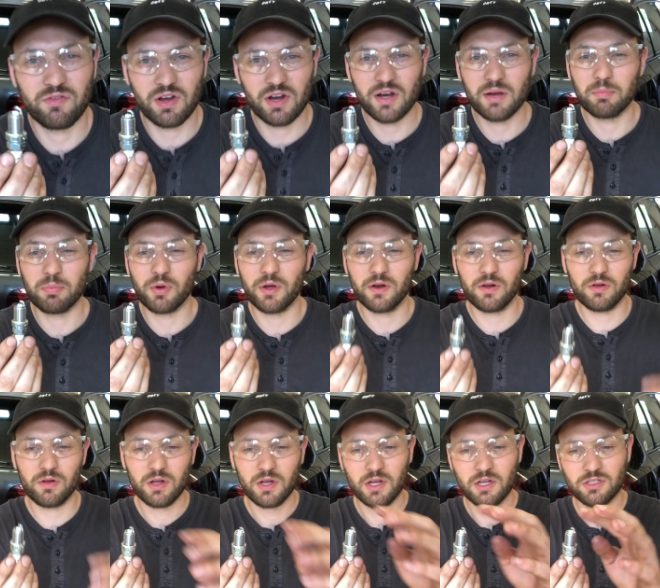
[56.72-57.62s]
very
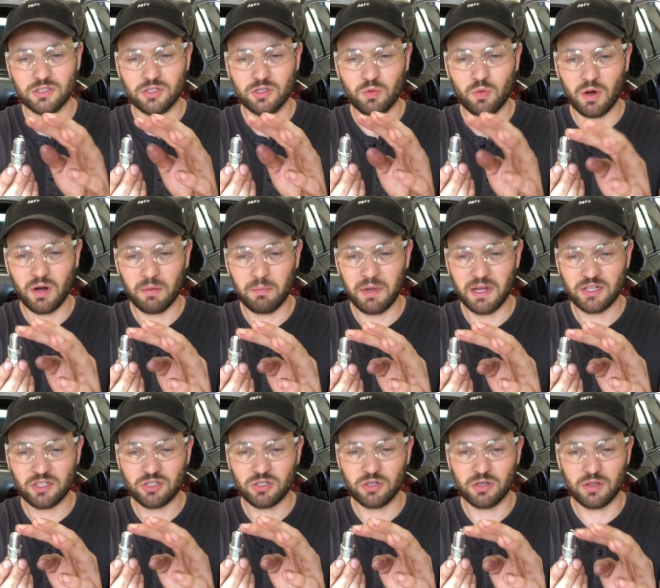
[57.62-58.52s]
brittle, so you want to make
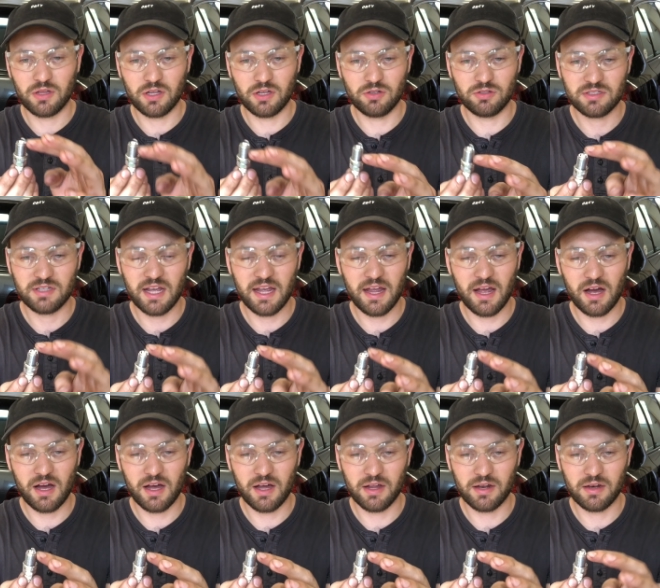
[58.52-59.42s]
sure that you stay
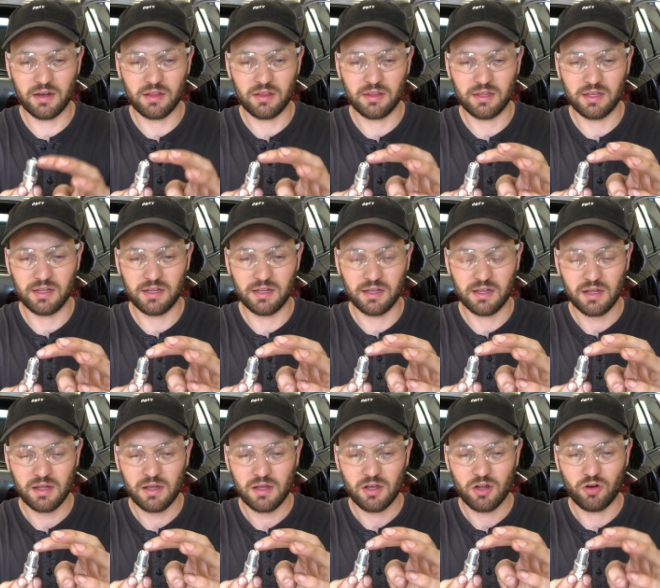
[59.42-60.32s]
on the
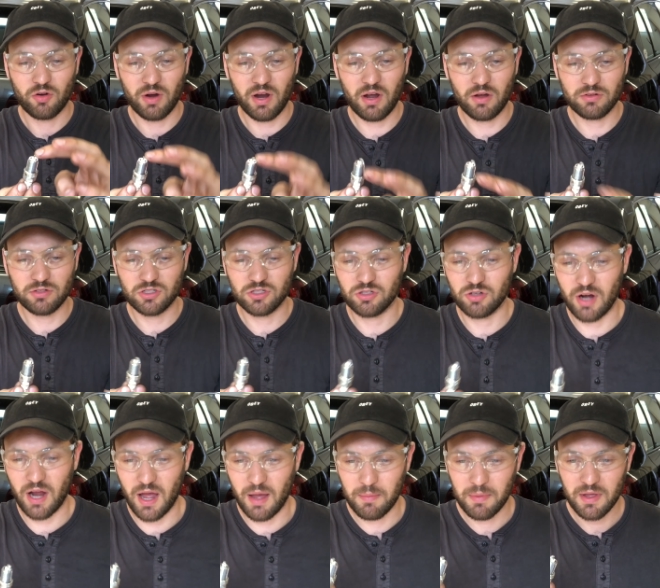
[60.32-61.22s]
ground
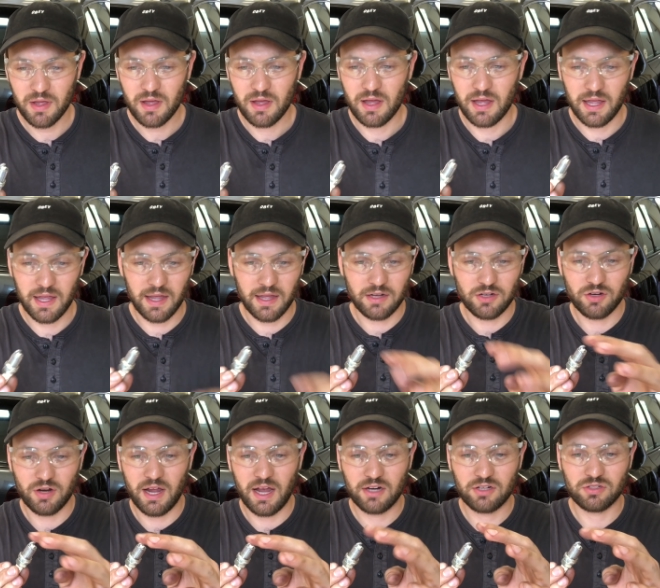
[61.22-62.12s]
strap and
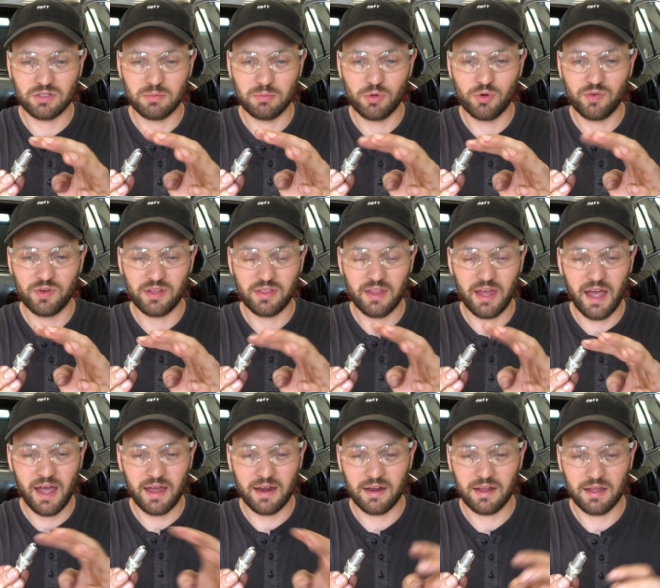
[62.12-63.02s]
you're actually moving
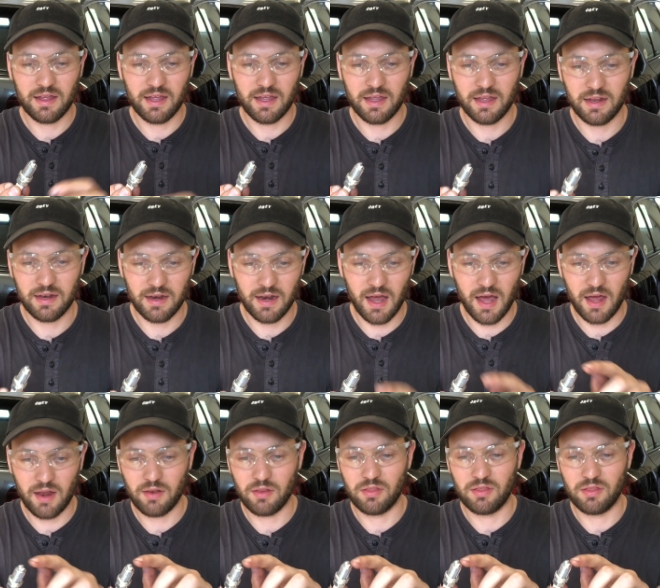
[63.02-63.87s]
that and not